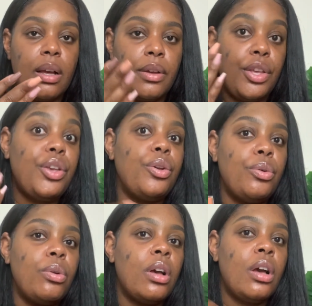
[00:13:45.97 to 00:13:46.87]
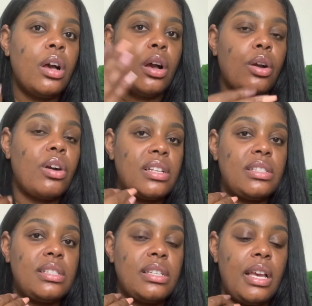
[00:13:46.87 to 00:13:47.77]
hue across
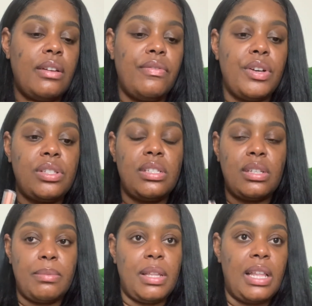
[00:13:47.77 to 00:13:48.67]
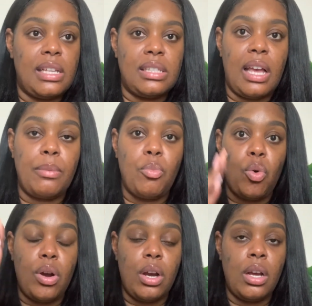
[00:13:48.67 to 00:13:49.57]
the skin versus something that's like
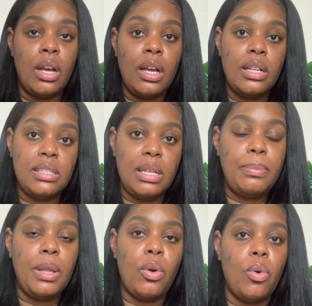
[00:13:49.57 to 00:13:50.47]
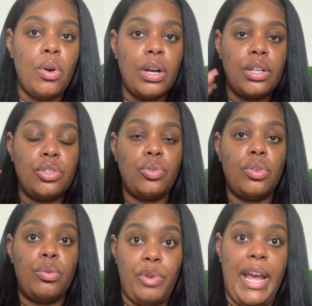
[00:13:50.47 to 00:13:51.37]
more deeply orange
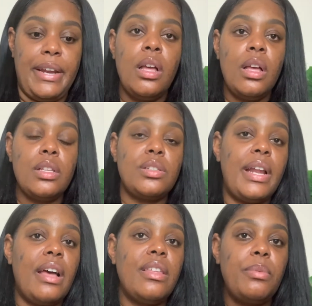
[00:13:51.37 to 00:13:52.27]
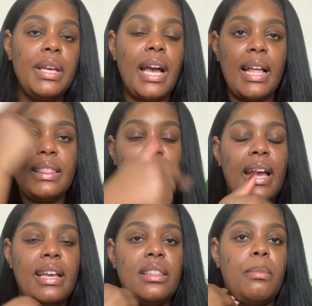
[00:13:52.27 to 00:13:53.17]
or red. So now that we got
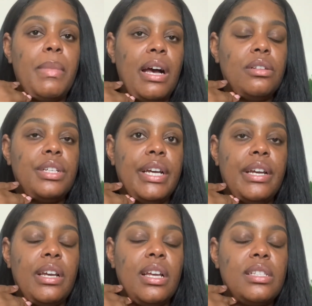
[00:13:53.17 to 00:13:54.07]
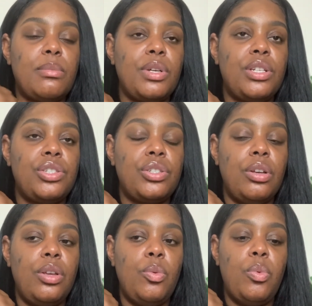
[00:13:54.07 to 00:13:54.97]
that in the milder areas, I'm gonna show
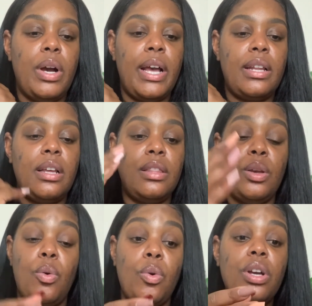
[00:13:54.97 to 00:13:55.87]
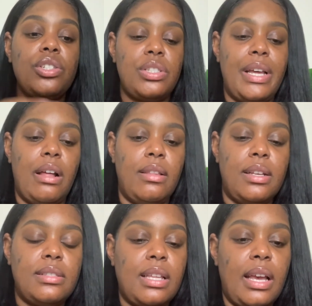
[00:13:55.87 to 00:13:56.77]
you what the orange now
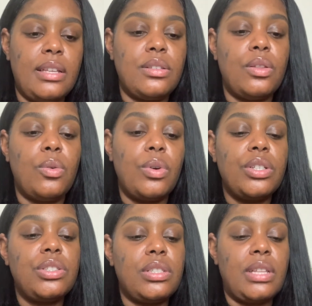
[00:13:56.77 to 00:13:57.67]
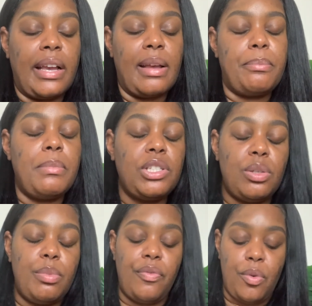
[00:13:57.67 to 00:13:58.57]
looks like. So the orange, like I
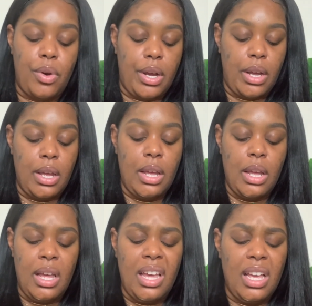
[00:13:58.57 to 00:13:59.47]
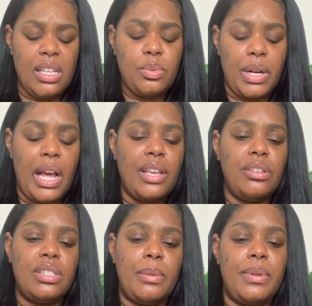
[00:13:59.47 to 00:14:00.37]
mentioned before, is what I
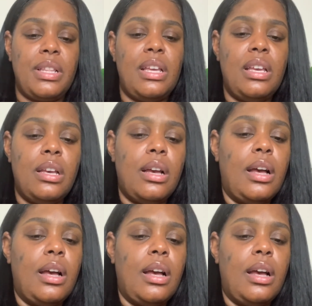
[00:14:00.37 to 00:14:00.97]
use typically